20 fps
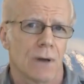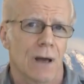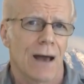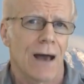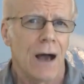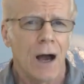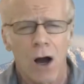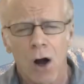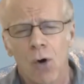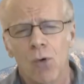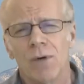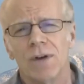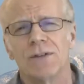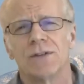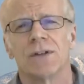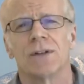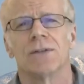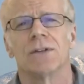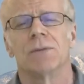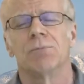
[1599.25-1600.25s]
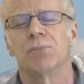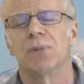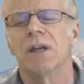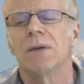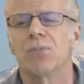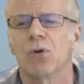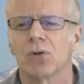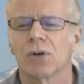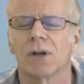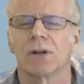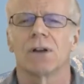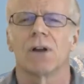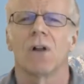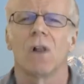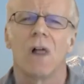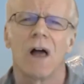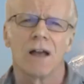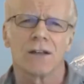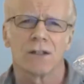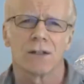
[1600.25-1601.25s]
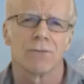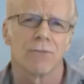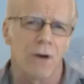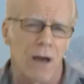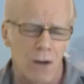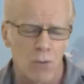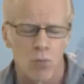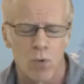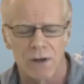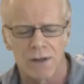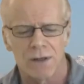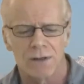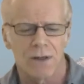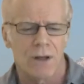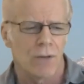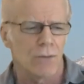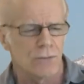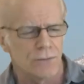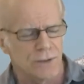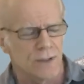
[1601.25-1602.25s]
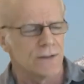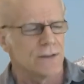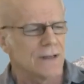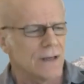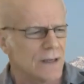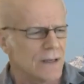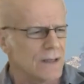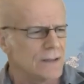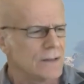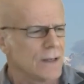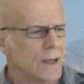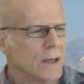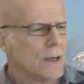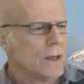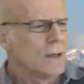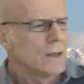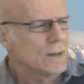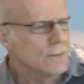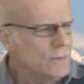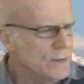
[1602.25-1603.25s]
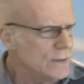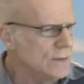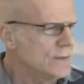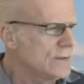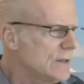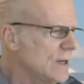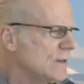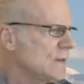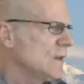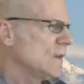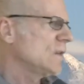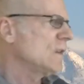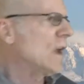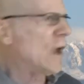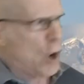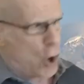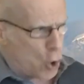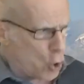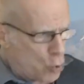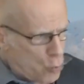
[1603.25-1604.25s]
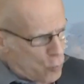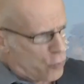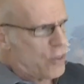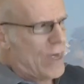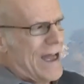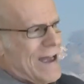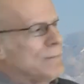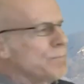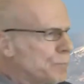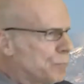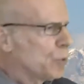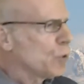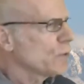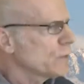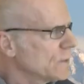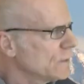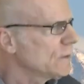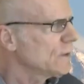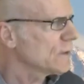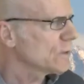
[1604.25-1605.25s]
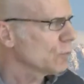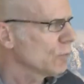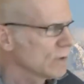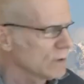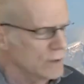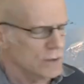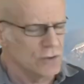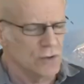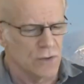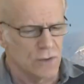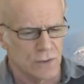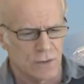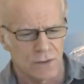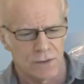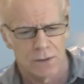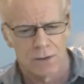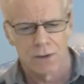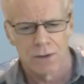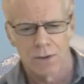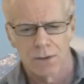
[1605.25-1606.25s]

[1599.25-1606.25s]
How is it that people can classify one another today, in these days, and say, oh, that person is religious,